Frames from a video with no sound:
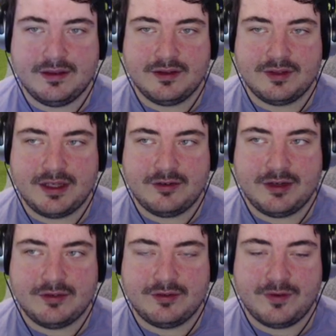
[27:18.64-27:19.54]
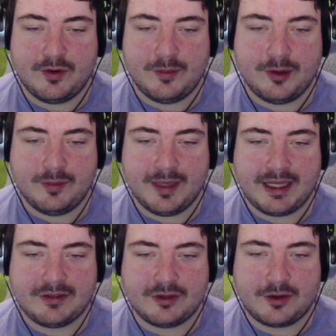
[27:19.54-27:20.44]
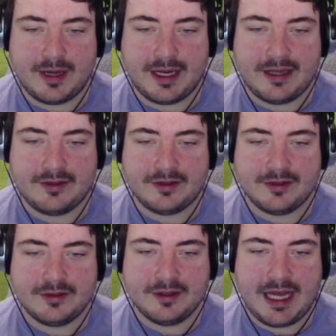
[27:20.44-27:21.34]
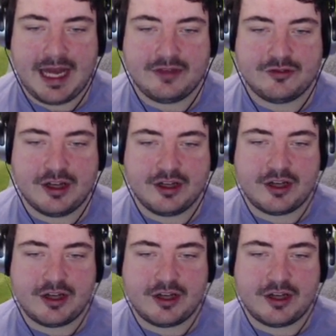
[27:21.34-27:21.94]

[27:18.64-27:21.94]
the series. Four more wickets required. Edged and